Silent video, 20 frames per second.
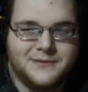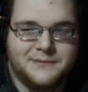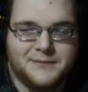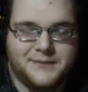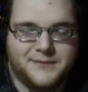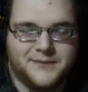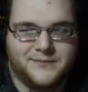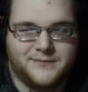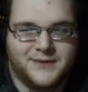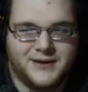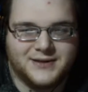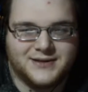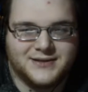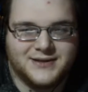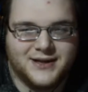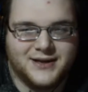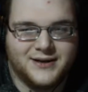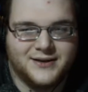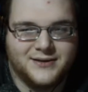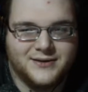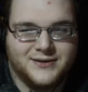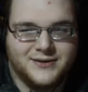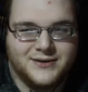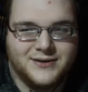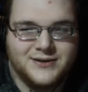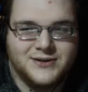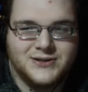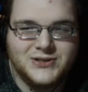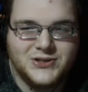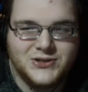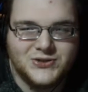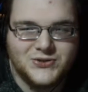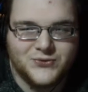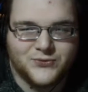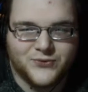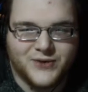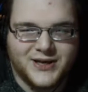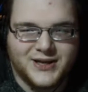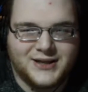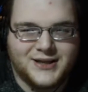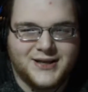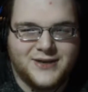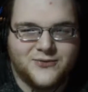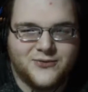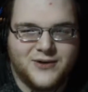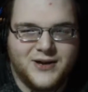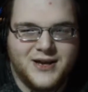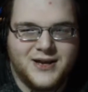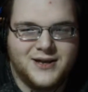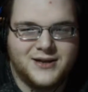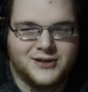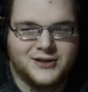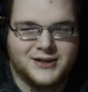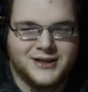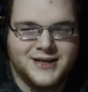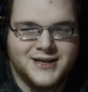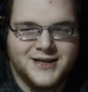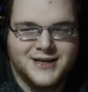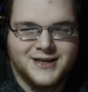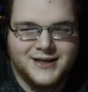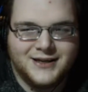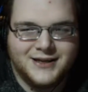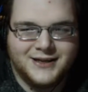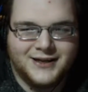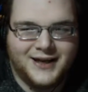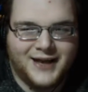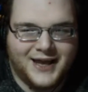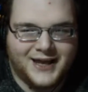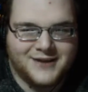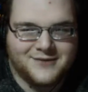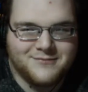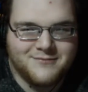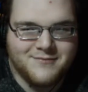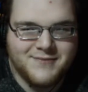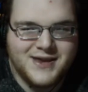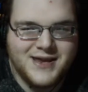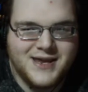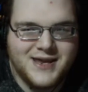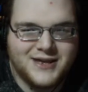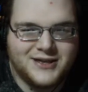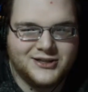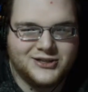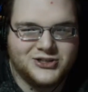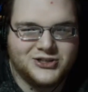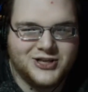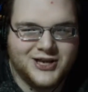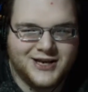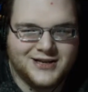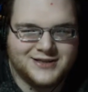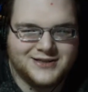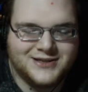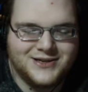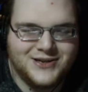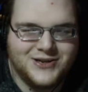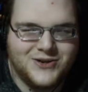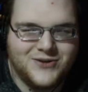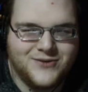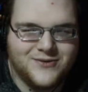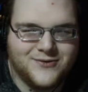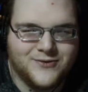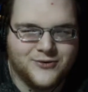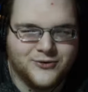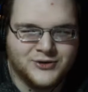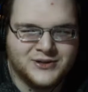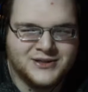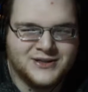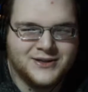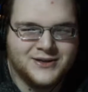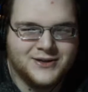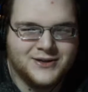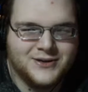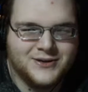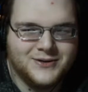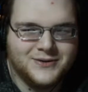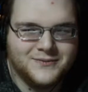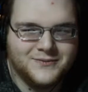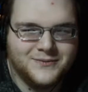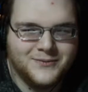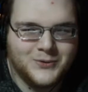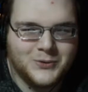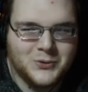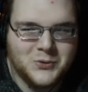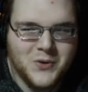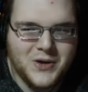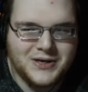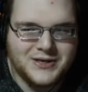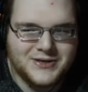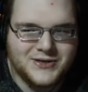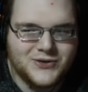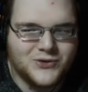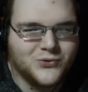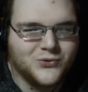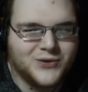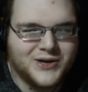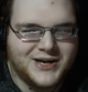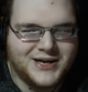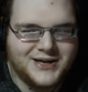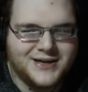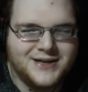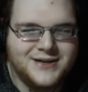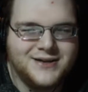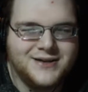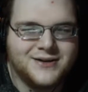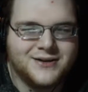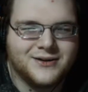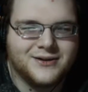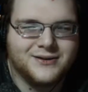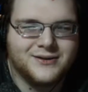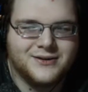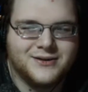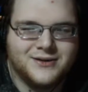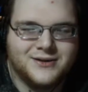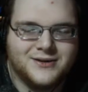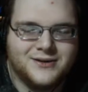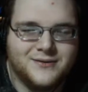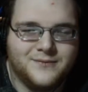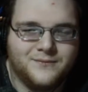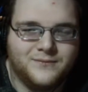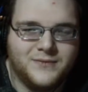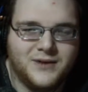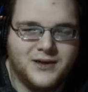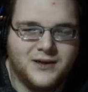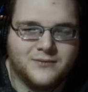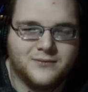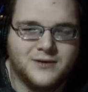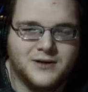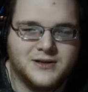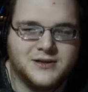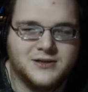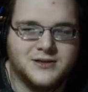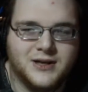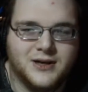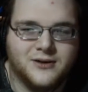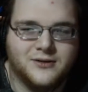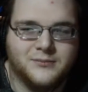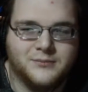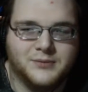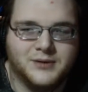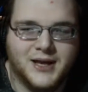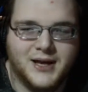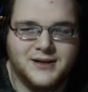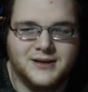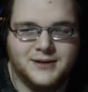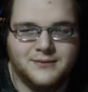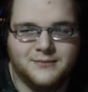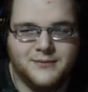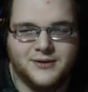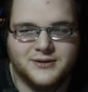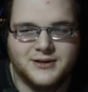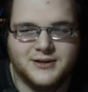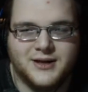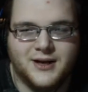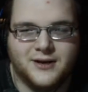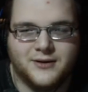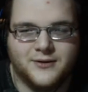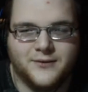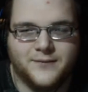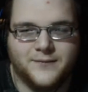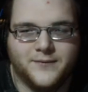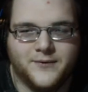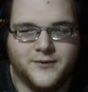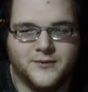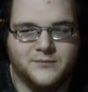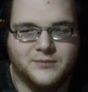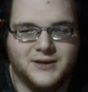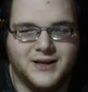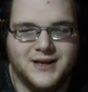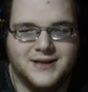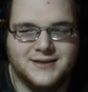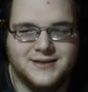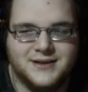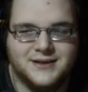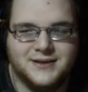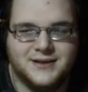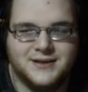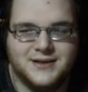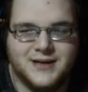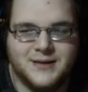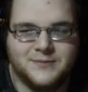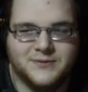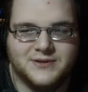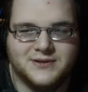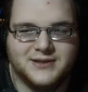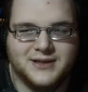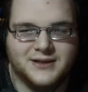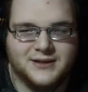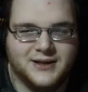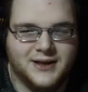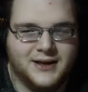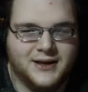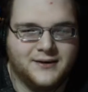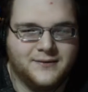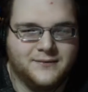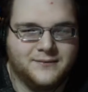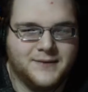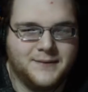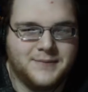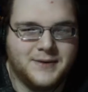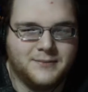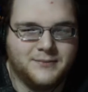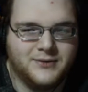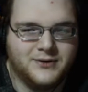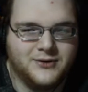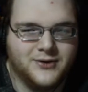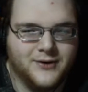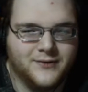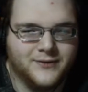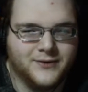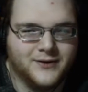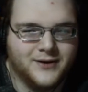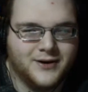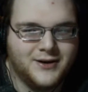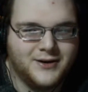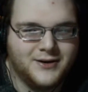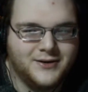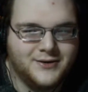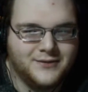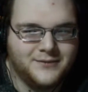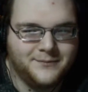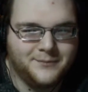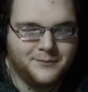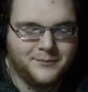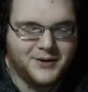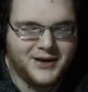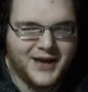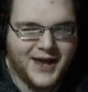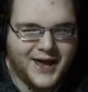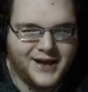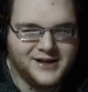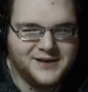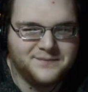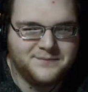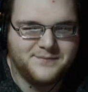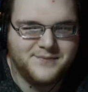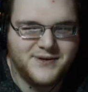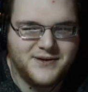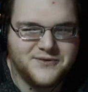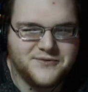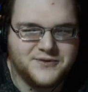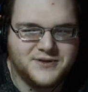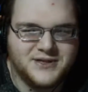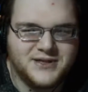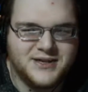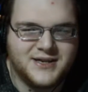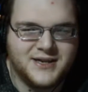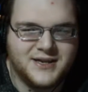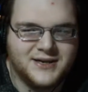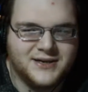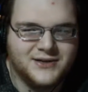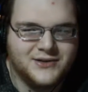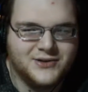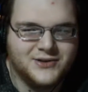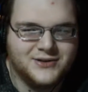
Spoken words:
Muppet Man said. Just really real, like me and Jason Hughes. What are you reading? He reached out, blinding multicolored fur blazing in the dappled sunlight, and flipped the book over. Black Beauty.